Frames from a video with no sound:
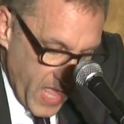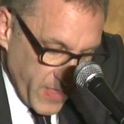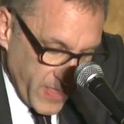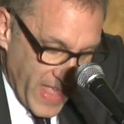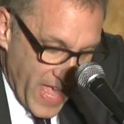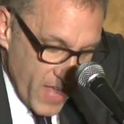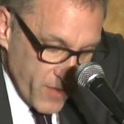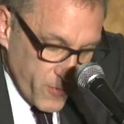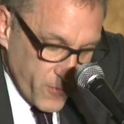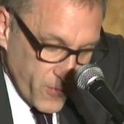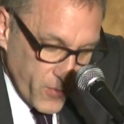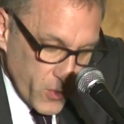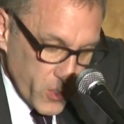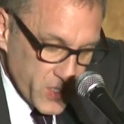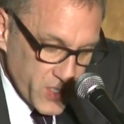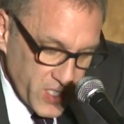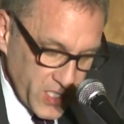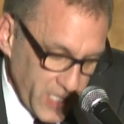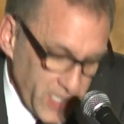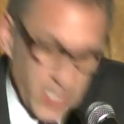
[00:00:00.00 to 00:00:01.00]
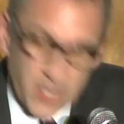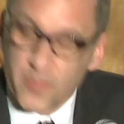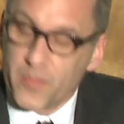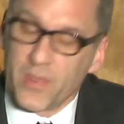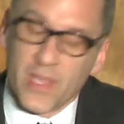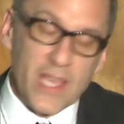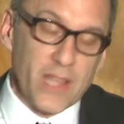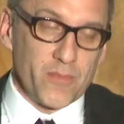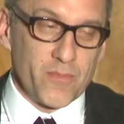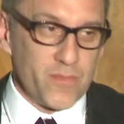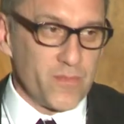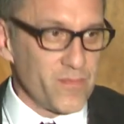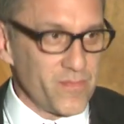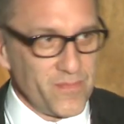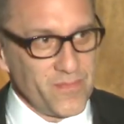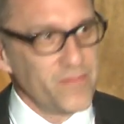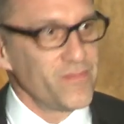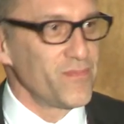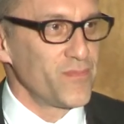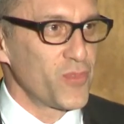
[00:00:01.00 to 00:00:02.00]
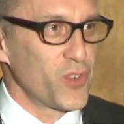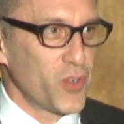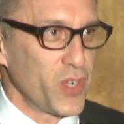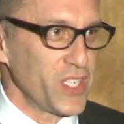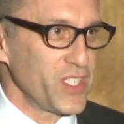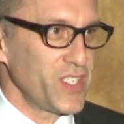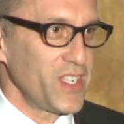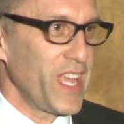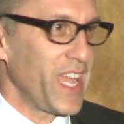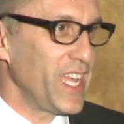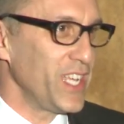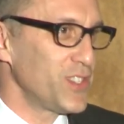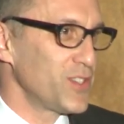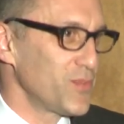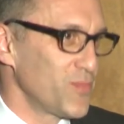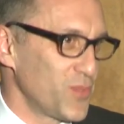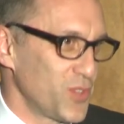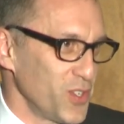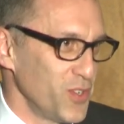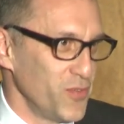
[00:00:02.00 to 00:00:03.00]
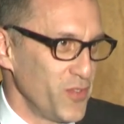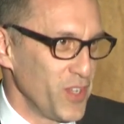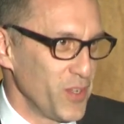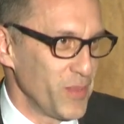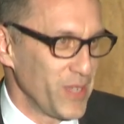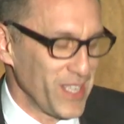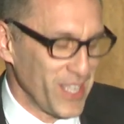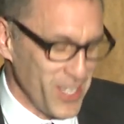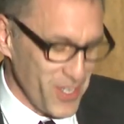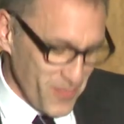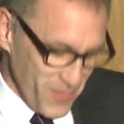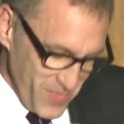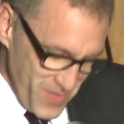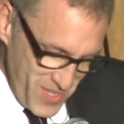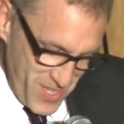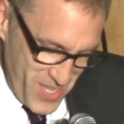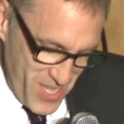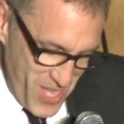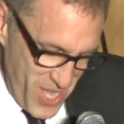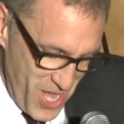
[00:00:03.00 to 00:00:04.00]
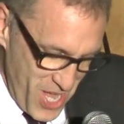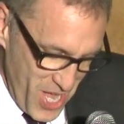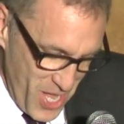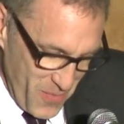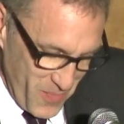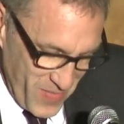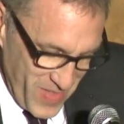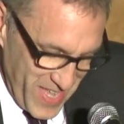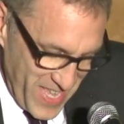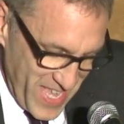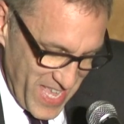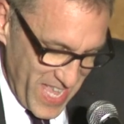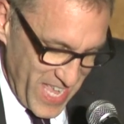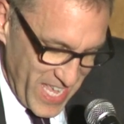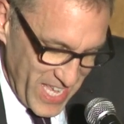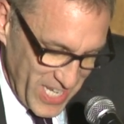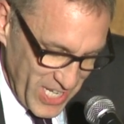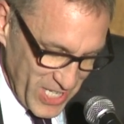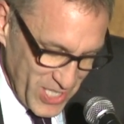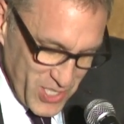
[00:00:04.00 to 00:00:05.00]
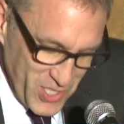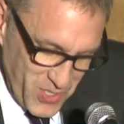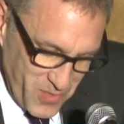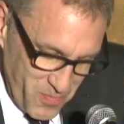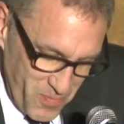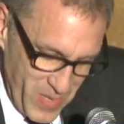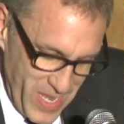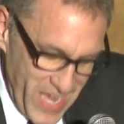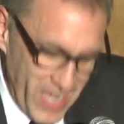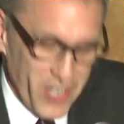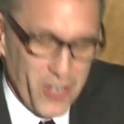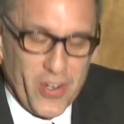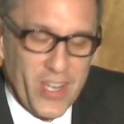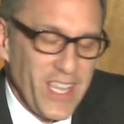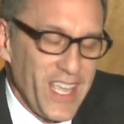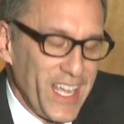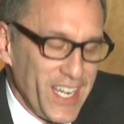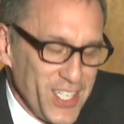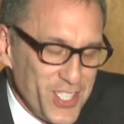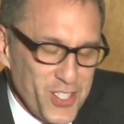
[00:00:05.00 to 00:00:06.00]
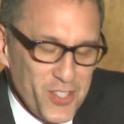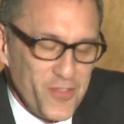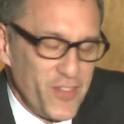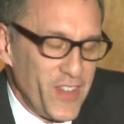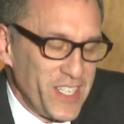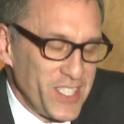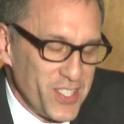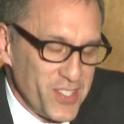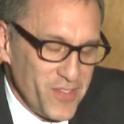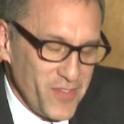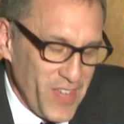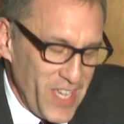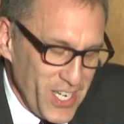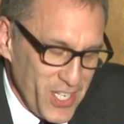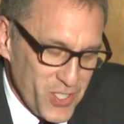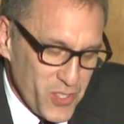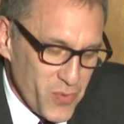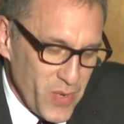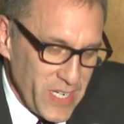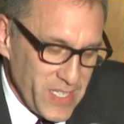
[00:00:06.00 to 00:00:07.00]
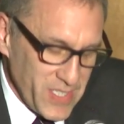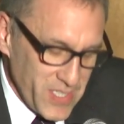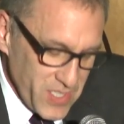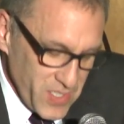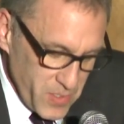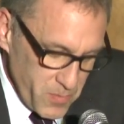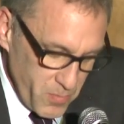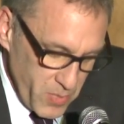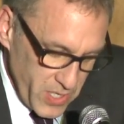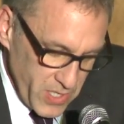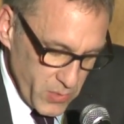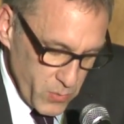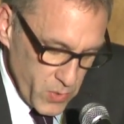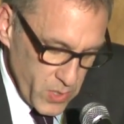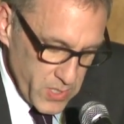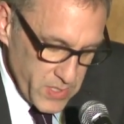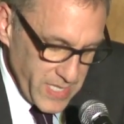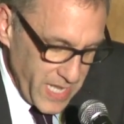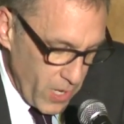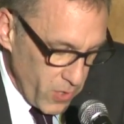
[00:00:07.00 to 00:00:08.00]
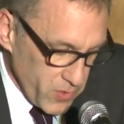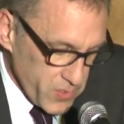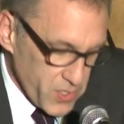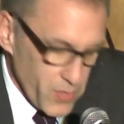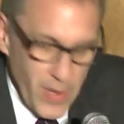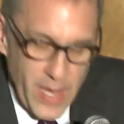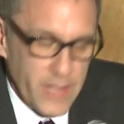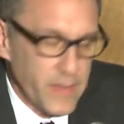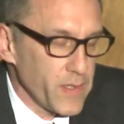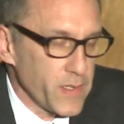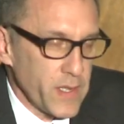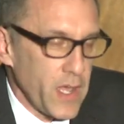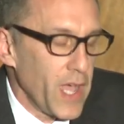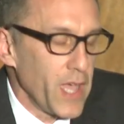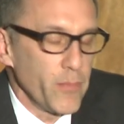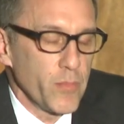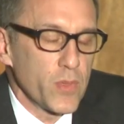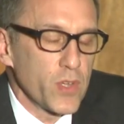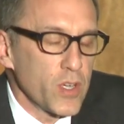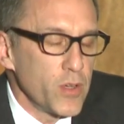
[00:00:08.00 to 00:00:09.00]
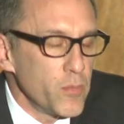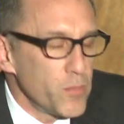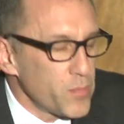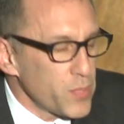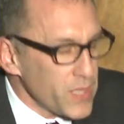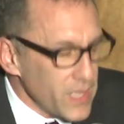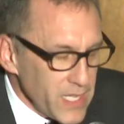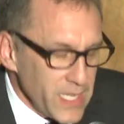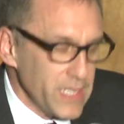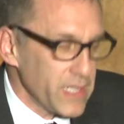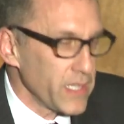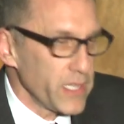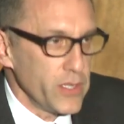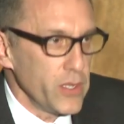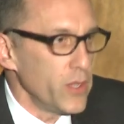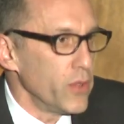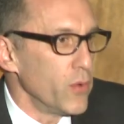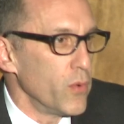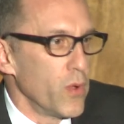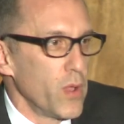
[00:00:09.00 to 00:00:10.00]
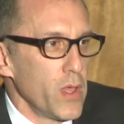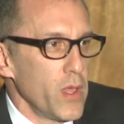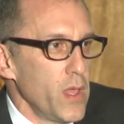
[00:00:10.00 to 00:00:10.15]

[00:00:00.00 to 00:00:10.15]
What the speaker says: That first clip that Chris hates so vehemently, it is meandering, and it's offensive, and it's racist, but it was also at the time completely new